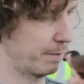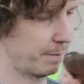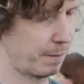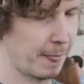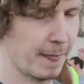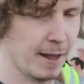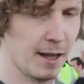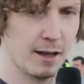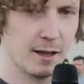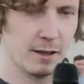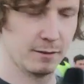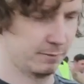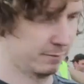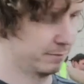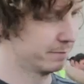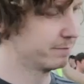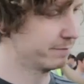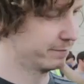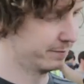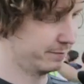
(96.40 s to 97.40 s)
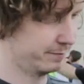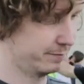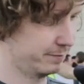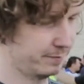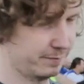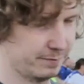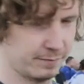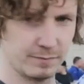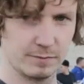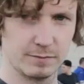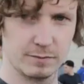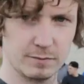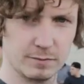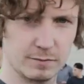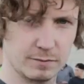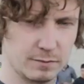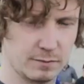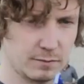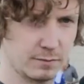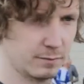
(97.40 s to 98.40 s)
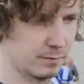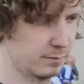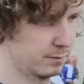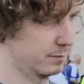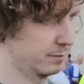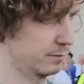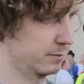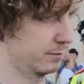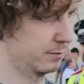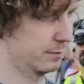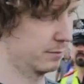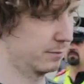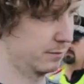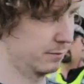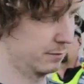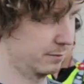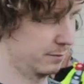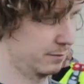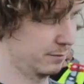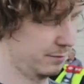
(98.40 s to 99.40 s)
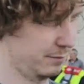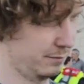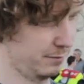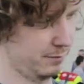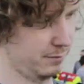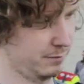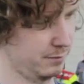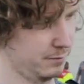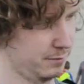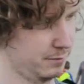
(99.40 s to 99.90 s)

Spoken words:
No words are spoken by the person on screen.